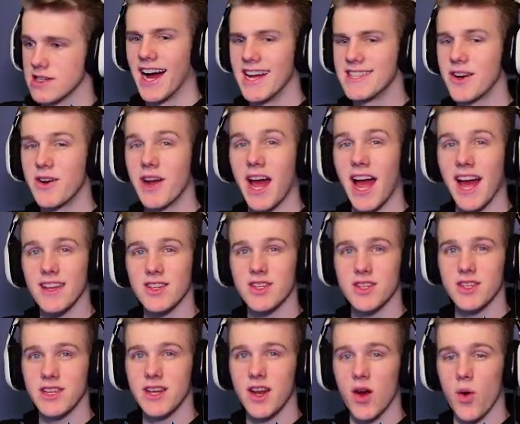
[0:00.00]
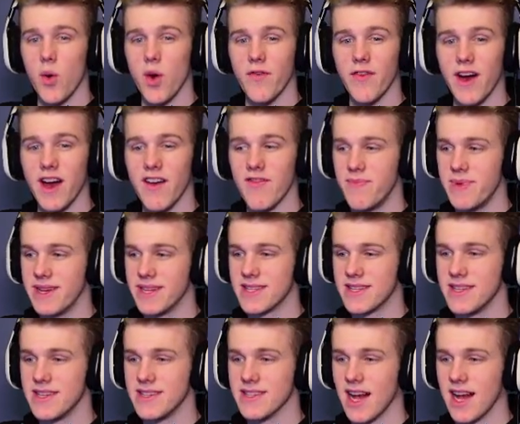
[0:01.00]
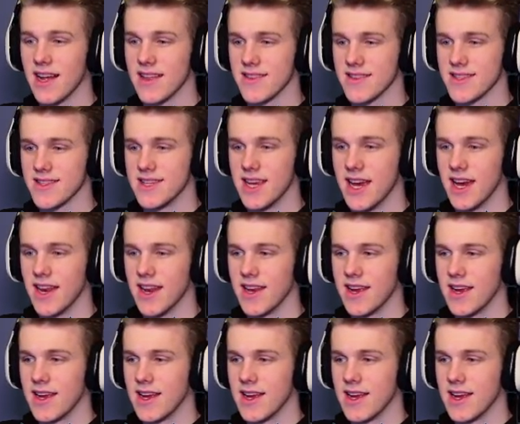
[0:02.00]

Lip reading: I don't actually know if I've been to these islands yet.